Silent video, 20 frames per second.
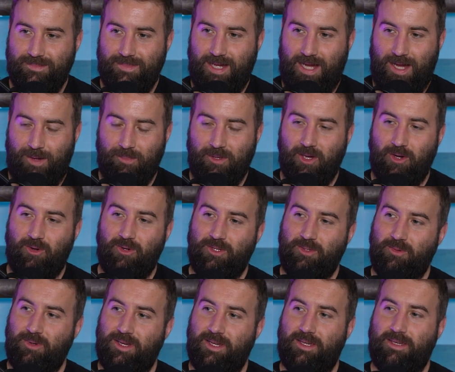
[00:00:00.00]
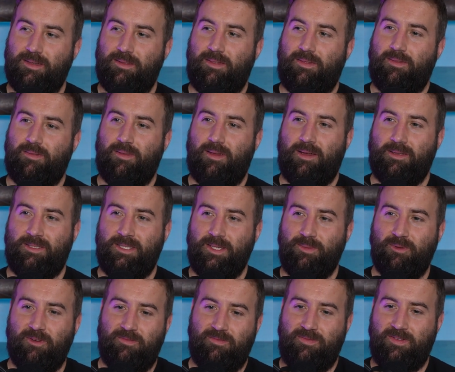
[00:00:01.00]
I'm going with a
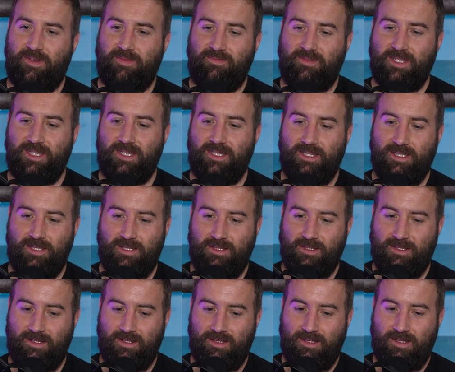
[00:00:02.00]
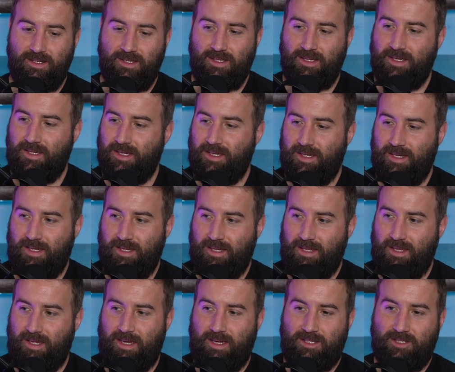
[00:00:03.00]
team of 50,
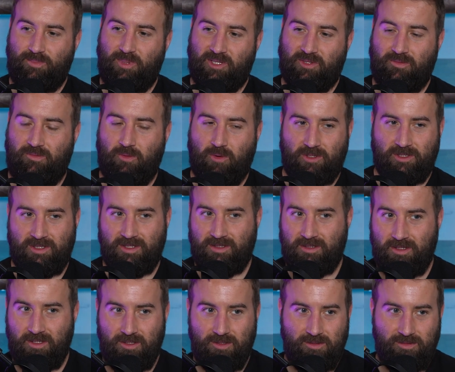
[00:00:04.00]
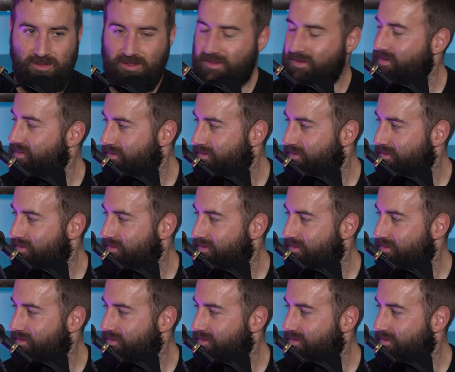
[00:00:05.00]
special forces dudes.